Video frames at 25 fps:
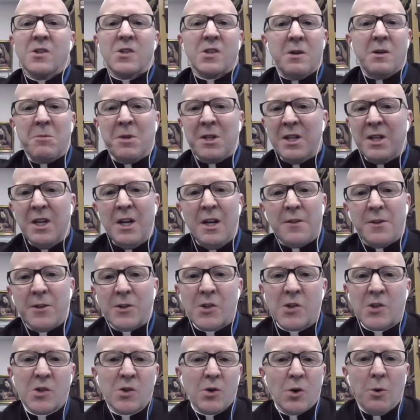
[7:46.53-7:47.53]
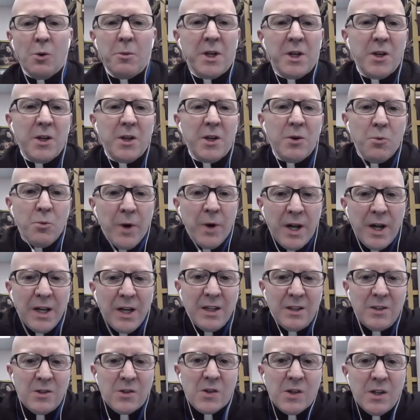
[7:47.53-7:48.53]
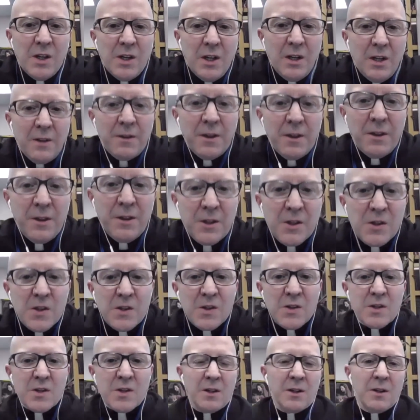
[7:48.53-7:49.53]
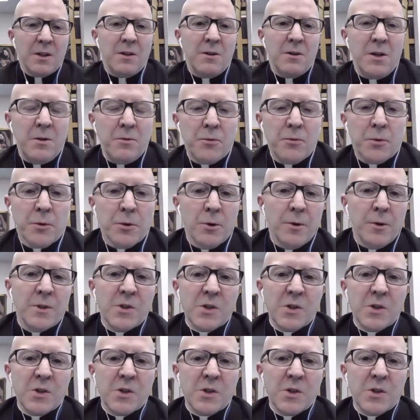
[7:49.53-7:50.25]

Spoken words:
I mean, there's so many ways that this is influenced.